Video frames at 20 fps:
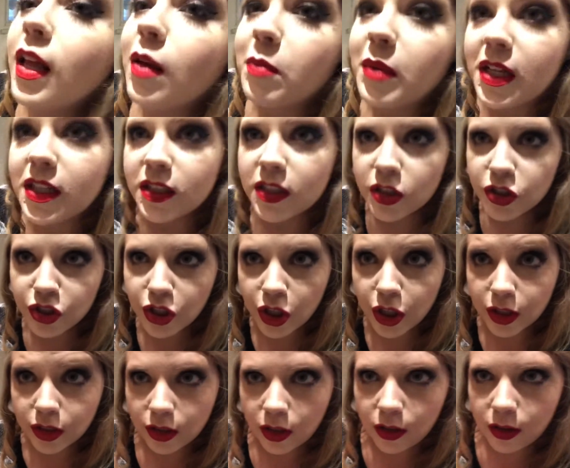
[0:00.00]
That means it's
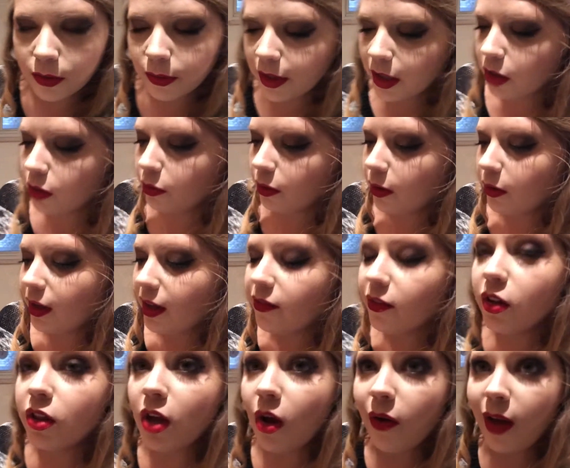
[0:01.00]
cooked all the way through.
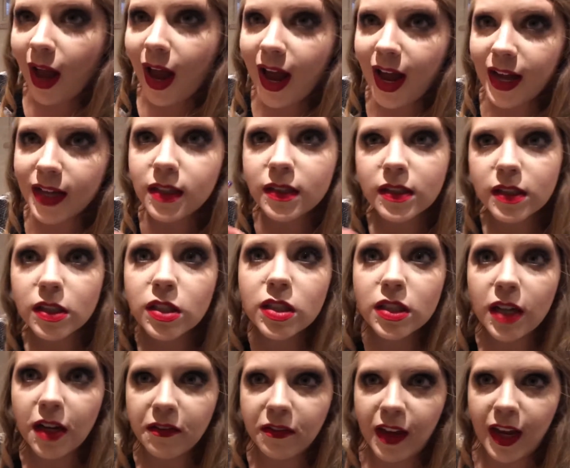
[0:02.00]
Even though it has
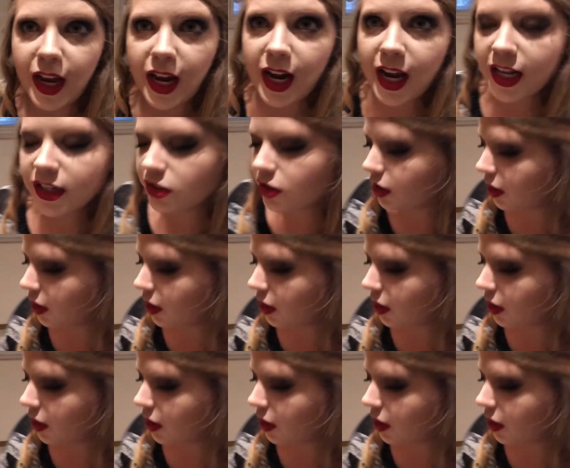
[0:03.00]
stuffing in it, it's